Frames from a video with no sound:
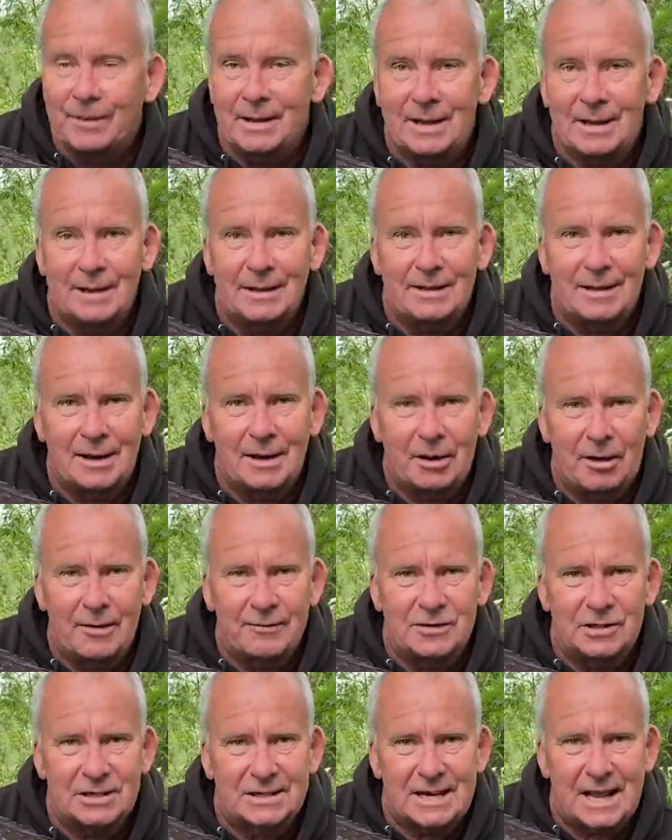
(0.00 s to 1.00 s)
and then I've
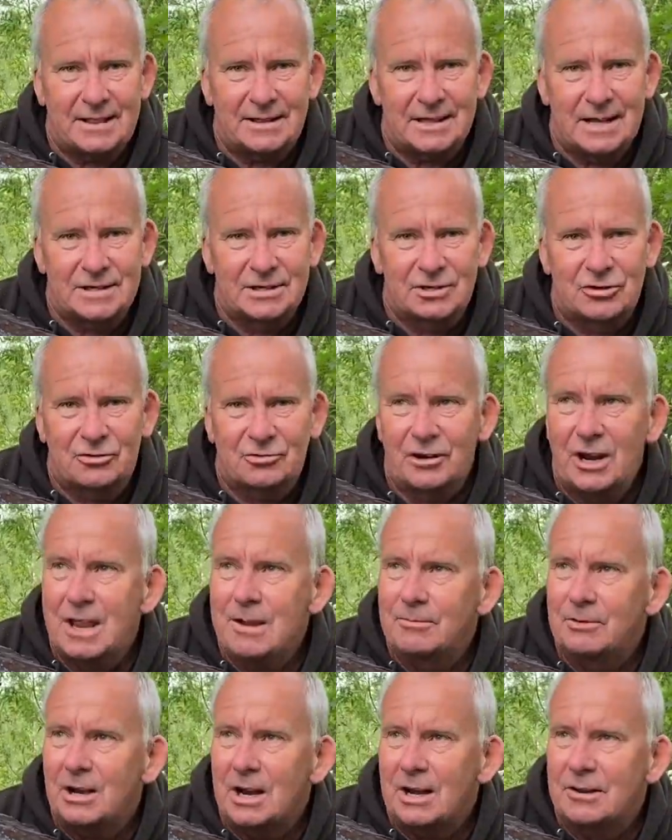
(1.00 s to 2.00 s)
just had this
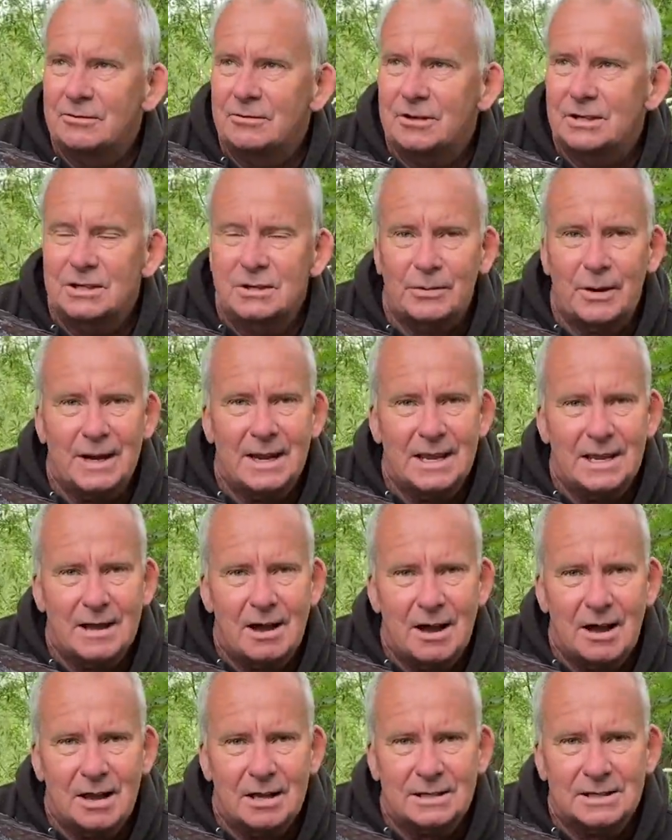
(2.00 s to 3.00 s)
screamer at 120
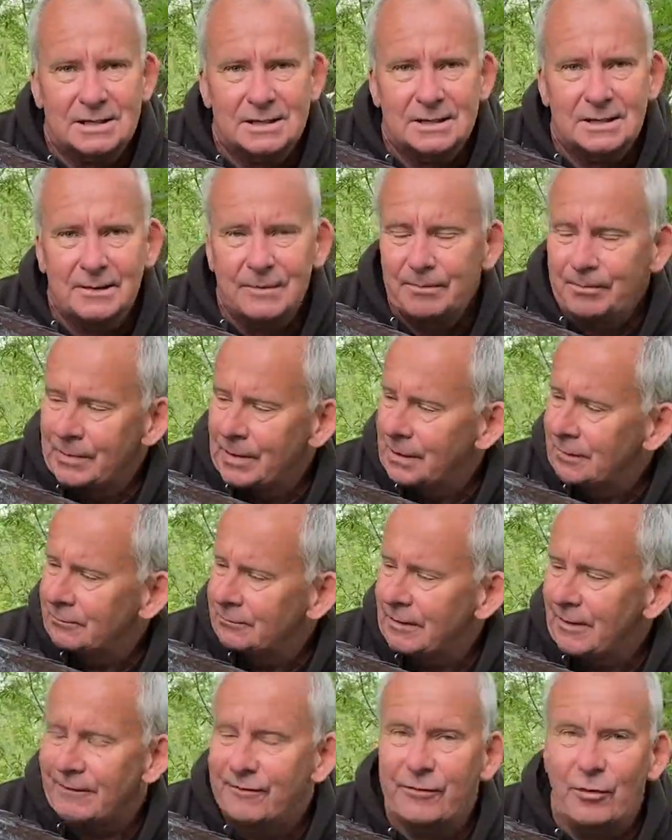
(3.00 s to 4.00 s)
yards,
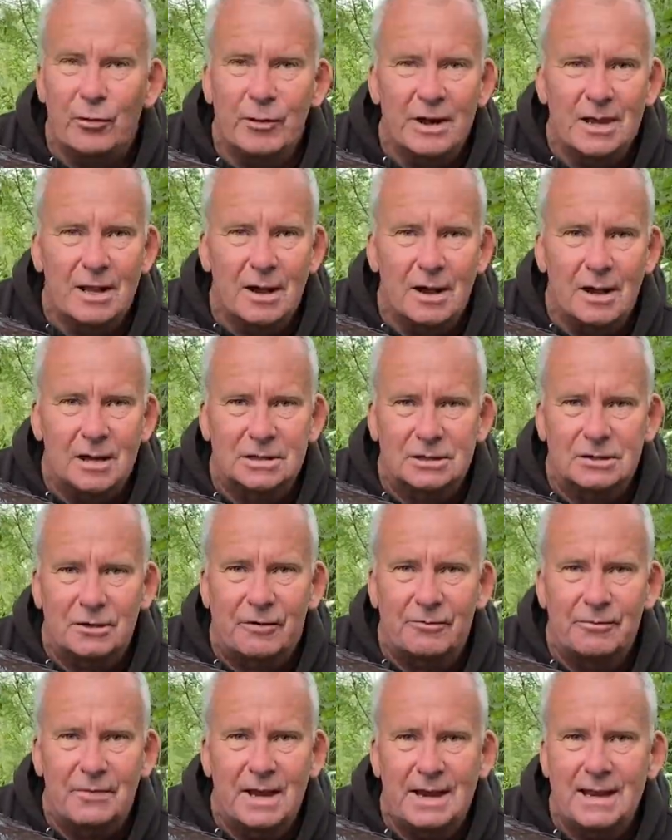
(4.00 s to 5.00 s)
with 40 yards off
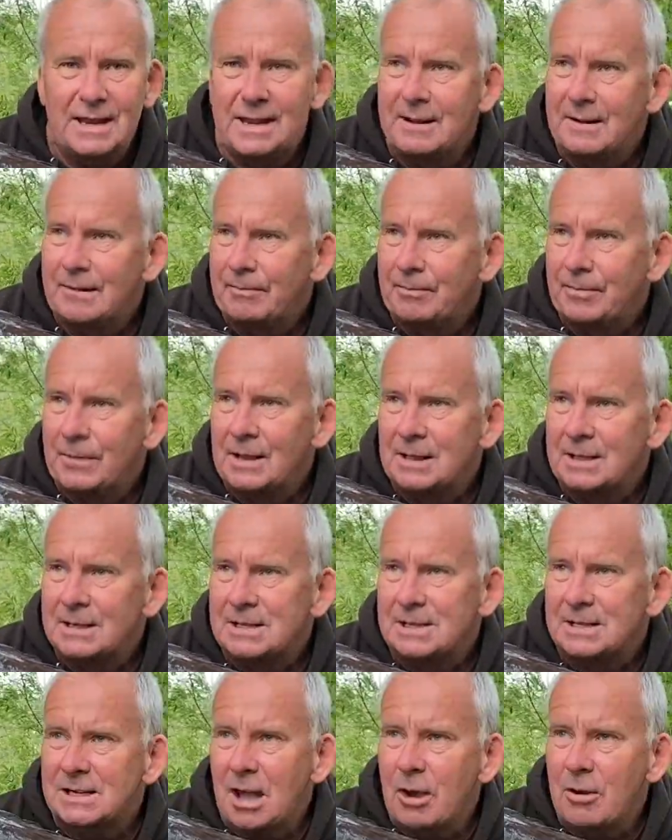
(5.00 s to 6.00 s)
me,
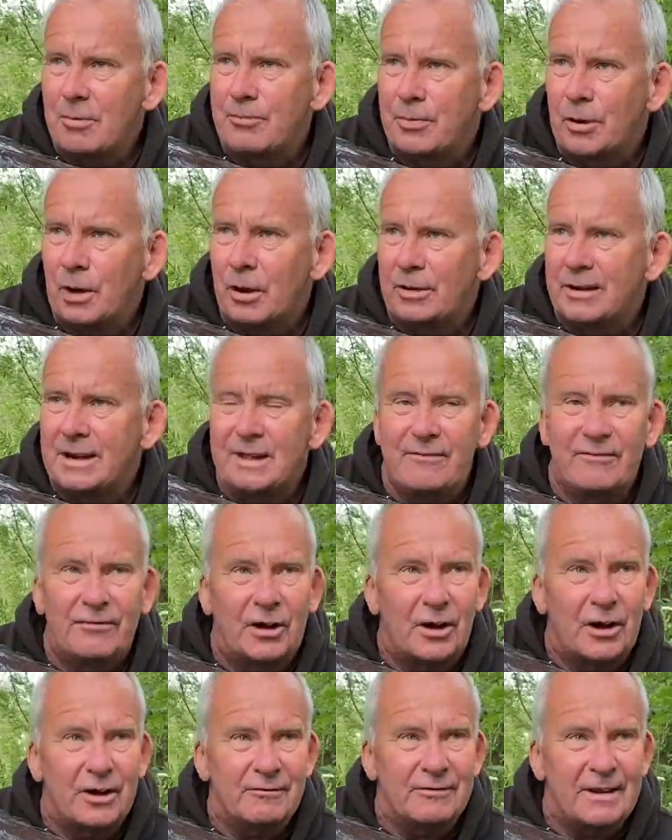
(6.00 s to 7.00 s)
slow ploddy
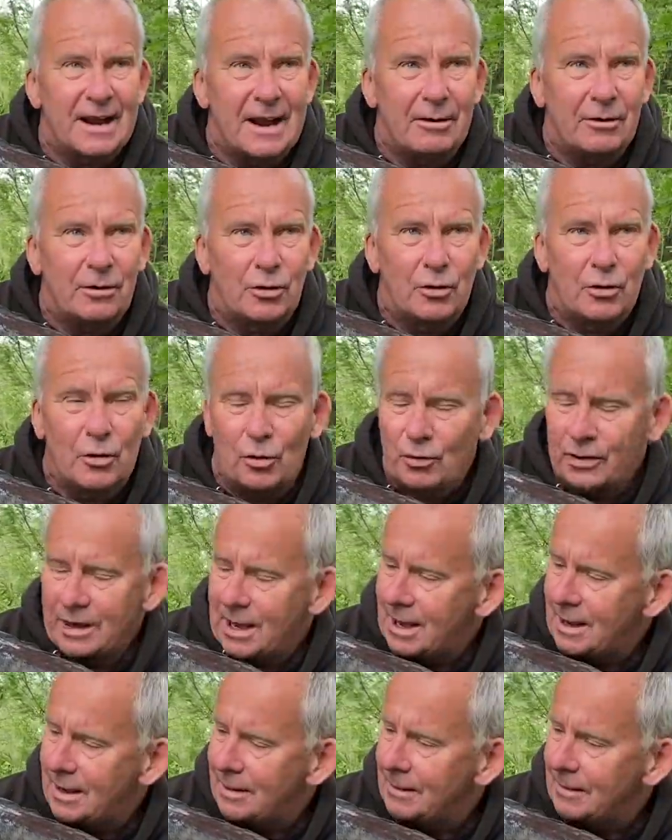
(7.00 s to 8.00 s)
fight round the
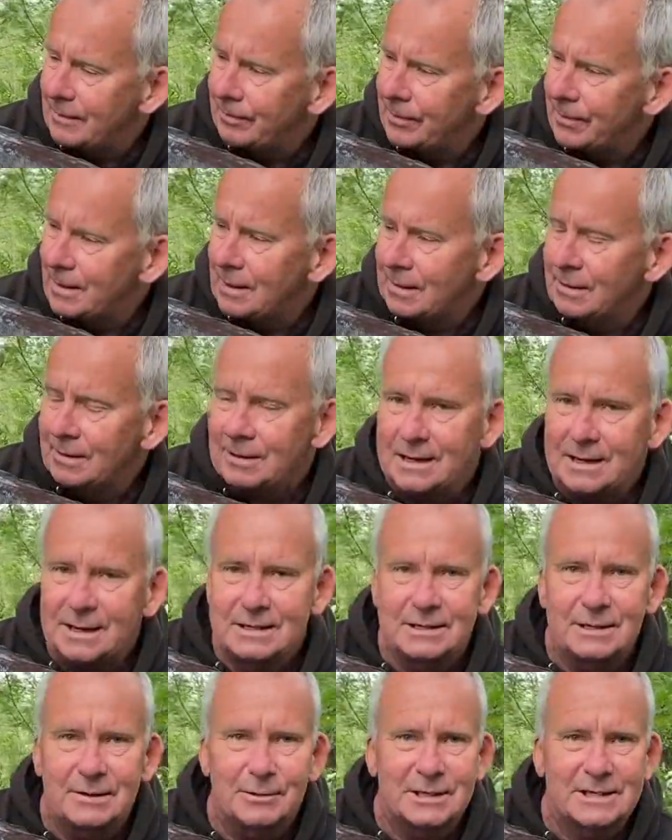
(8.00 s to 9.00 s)
corner
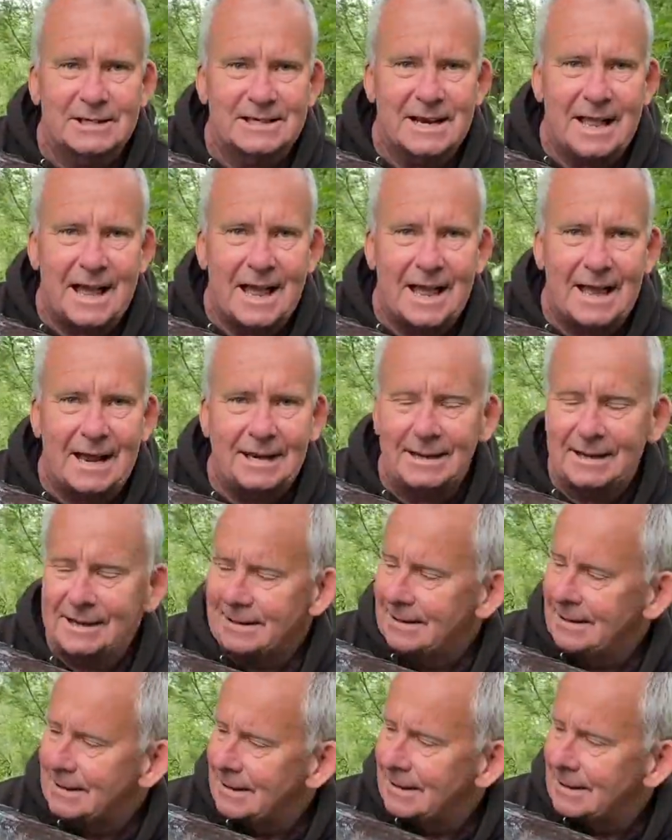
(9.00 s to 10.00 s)
into a snag,
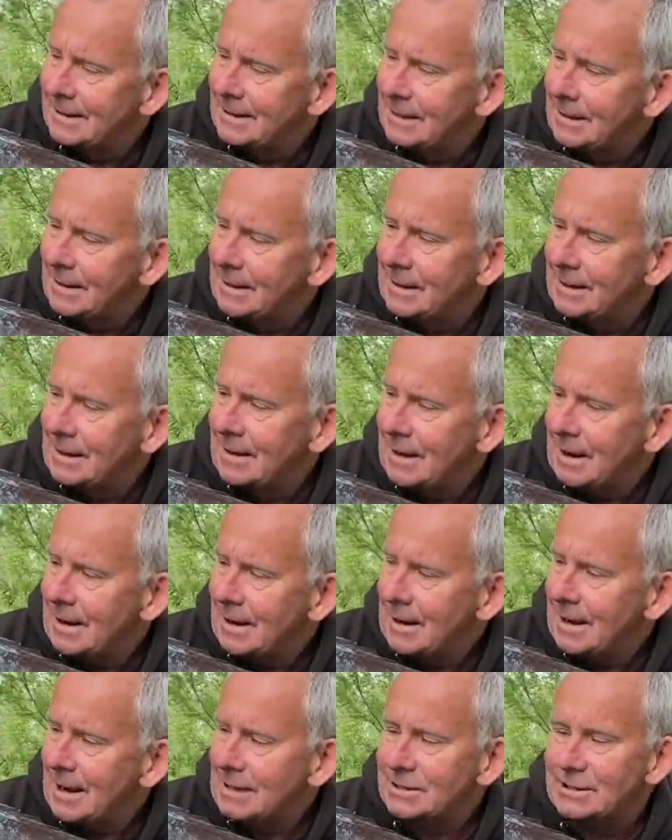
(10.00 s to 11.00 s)

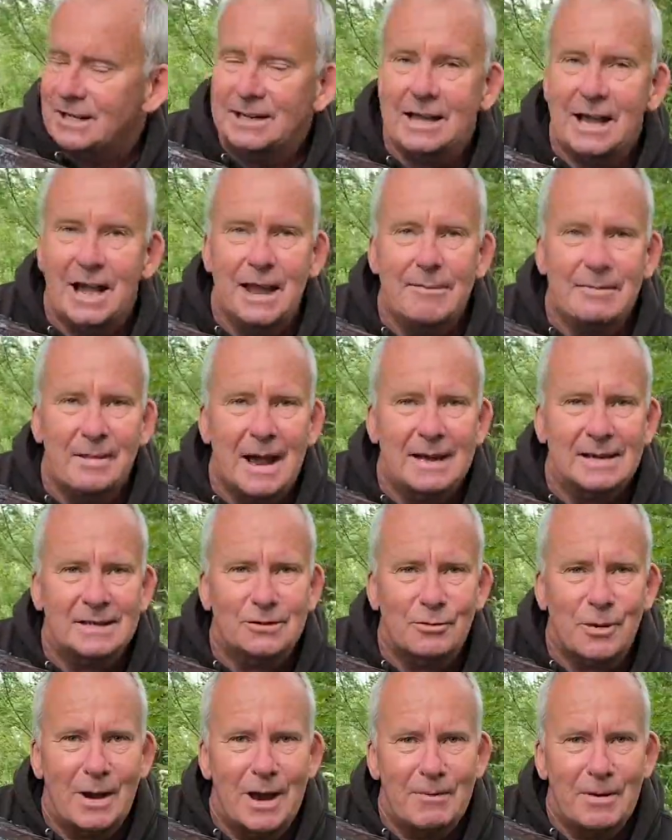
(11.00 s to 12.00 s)
and actually came out,
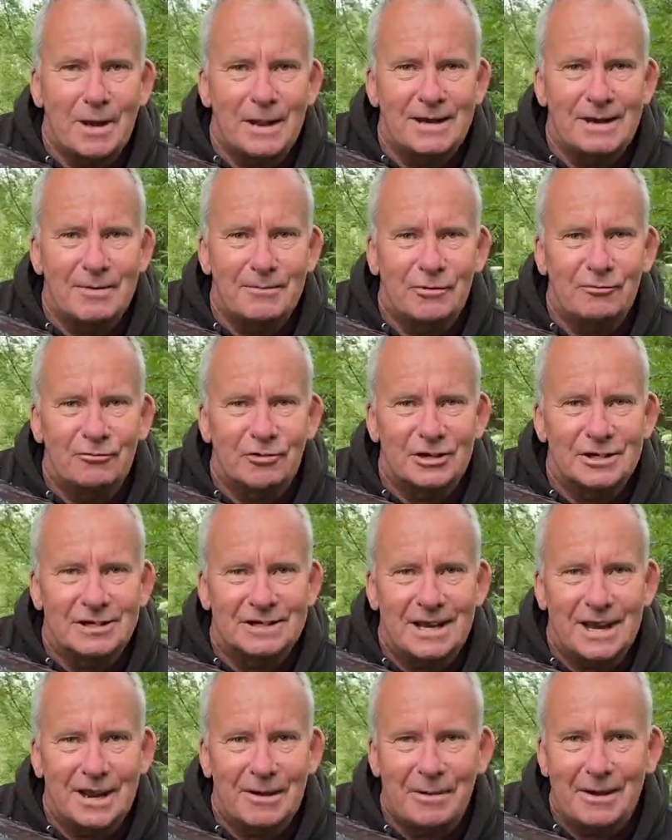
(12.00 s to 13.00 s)
swam under my rod
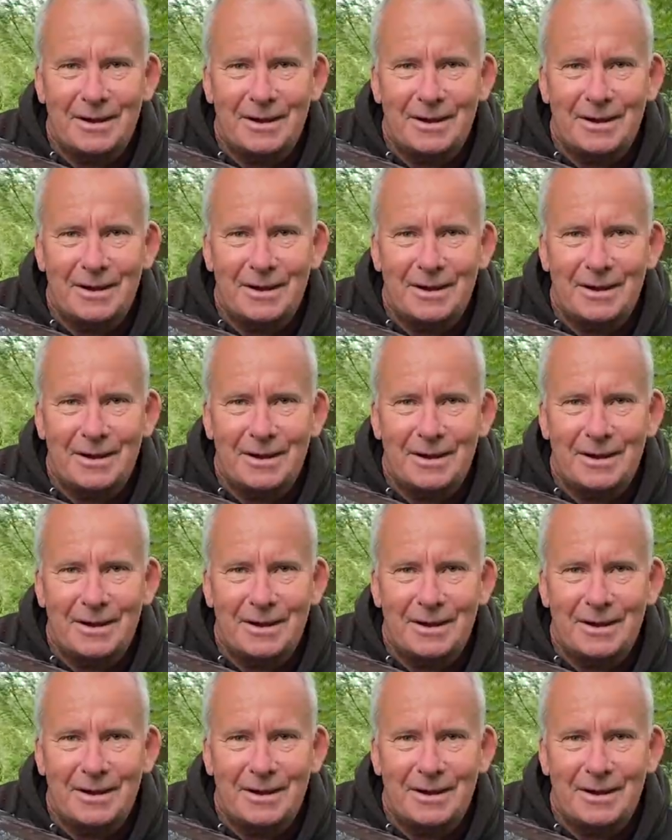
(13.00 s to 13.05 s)
tip